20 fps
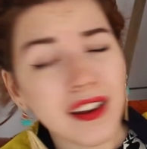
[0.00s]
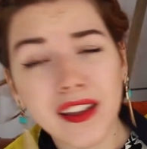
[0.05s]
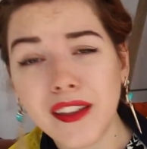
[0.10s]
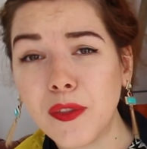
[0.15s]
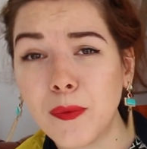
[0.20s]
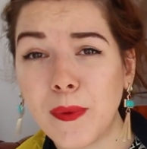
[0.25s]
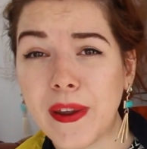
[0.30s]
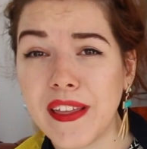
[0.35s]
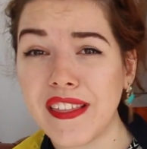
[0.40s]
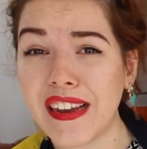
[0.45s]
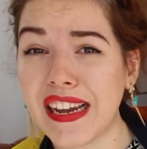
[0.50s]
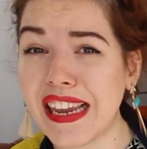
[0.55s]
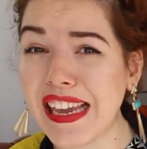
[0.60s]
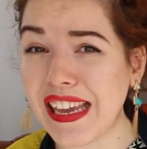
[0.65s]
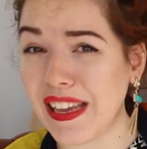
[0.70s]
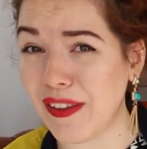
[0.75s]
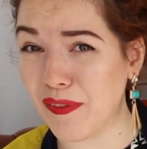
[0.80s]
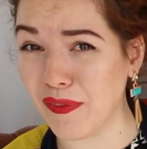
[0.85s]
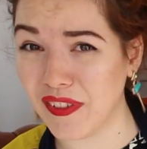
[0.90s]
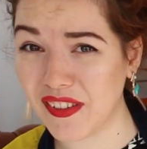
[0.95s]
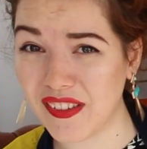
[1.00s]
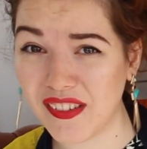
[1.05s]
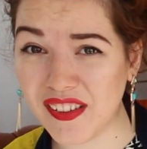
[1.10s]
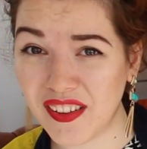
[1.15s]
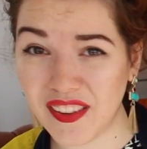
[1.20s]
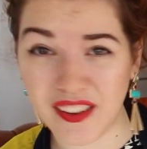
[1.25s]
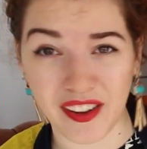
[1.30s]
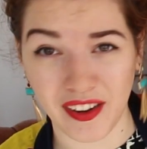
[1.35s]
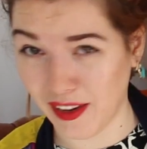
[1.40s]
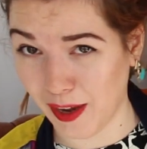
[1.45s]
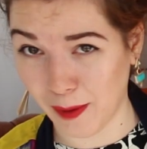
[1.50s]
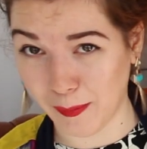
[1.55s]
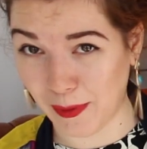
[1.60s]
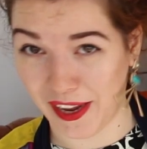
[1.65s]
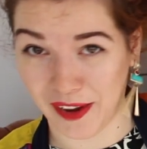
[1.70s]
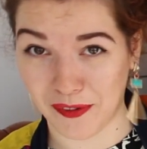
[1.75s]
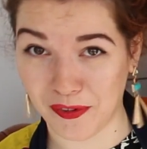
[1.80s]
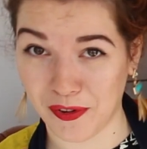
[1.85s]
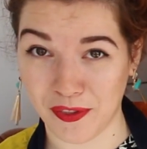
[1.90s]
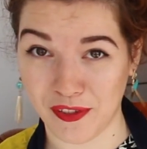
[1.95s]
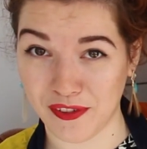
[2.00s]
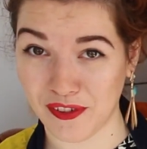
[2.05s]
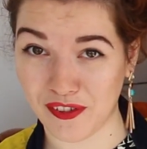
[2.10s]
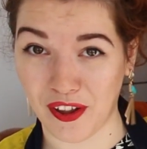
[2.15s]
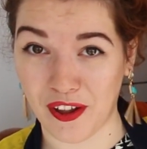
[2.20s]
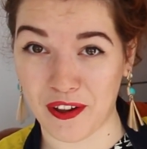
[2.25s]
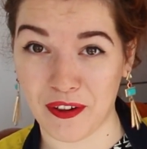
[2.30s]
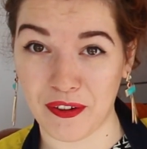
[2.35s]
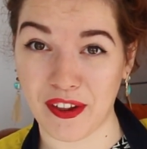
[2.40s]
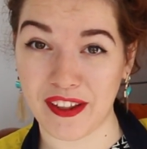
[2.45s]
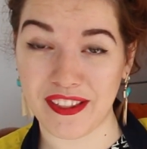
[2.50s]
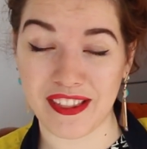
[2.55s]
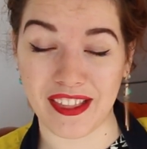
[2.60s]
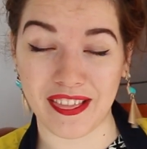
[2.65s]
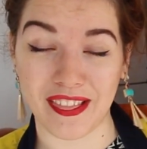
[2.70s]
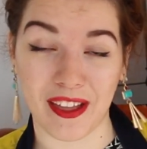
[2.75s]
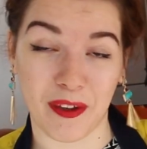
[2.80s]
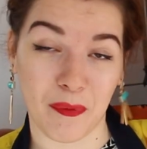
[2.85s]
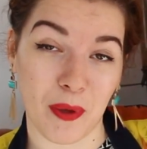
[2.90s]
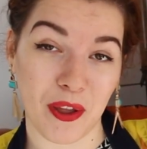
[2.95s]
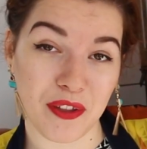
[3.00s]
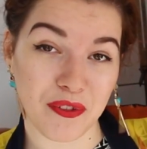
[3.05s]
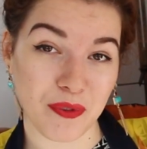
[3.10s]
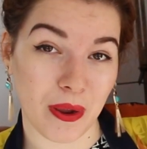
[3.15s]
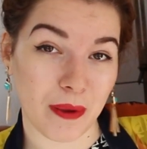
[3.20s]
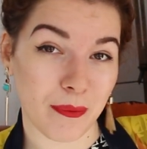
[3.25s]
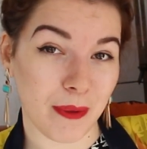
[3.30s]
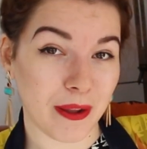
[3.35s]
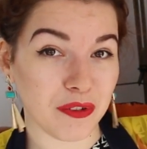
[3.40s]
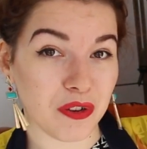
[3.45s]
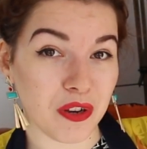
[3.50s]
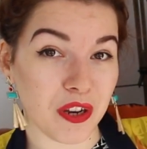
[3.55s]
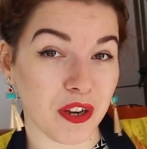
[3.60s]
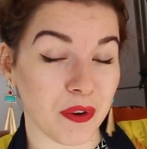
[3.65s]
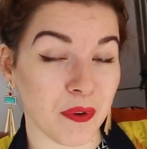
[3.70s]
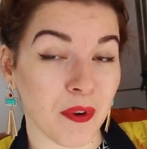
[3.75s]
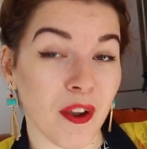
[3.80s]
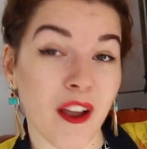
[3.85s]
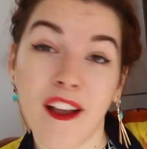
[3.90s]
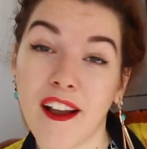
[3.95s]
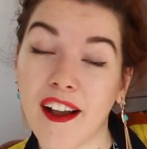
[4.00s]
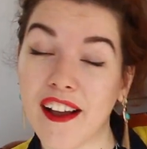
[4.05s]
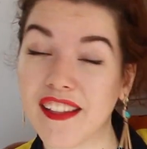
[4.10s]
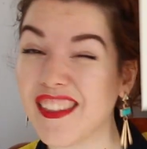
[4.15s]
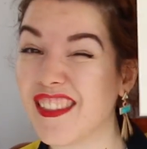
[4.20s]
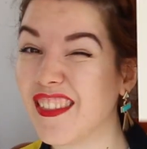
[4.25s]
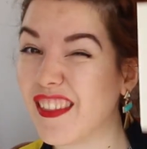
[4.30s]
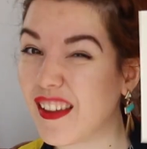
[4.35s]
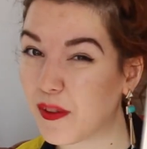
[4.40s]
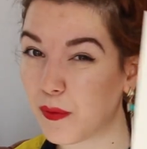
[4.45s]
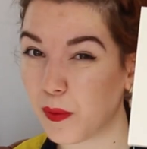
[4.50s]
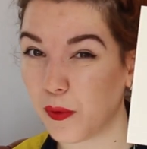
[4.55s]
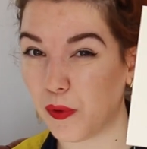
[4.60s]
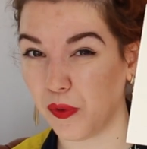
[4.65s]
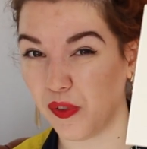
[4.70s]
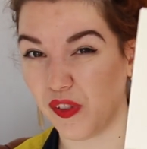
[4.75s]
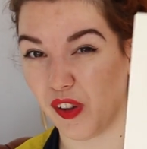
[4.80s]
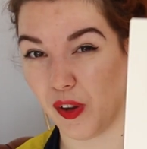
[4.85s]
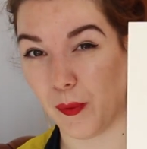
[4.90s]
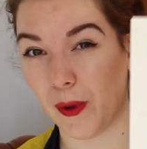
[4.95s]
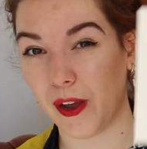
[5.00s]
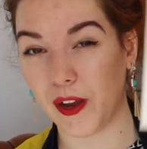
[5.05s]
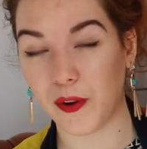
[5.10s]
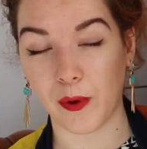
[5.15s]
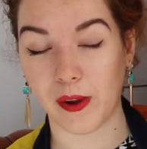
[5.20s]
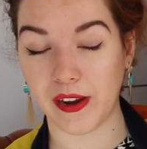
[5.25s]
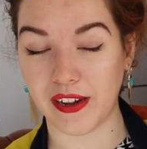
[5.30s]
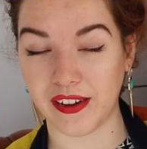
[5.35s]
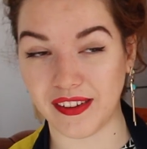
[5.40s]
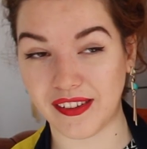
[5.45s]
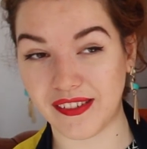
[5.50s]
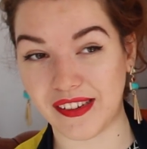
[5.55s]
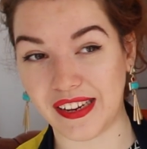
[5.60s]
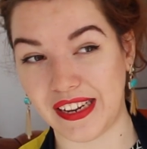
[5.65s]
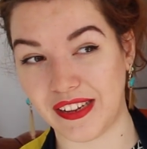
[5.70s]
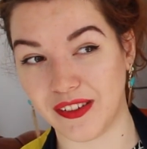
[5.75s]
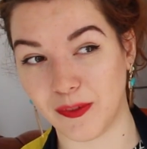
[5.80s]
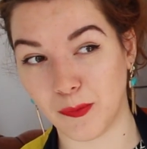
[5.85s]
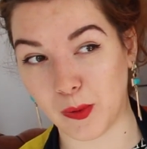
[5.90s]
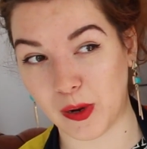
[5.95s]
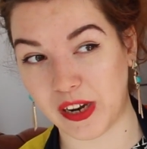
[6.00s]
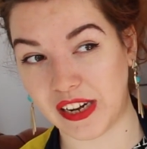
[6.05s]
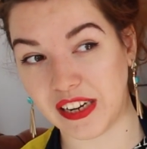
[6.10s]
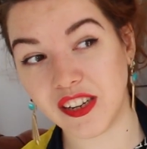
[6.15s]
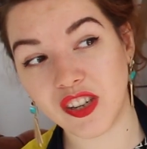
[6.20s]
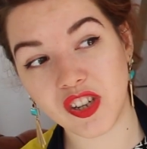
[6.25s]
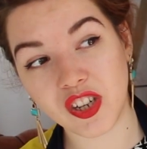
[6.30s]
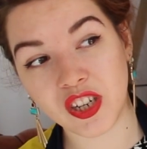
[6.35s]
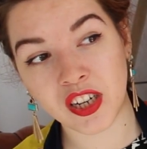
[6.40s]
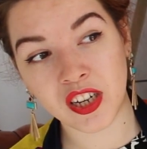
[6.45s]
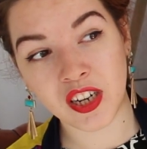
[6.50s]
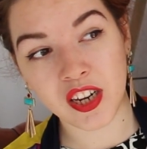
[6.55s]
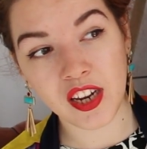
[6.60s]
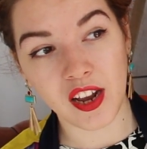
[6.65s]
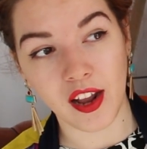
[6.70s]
like the way the leaves are coming out of the skull. I think that works quite well too. I think this would also work quite nicely as a print.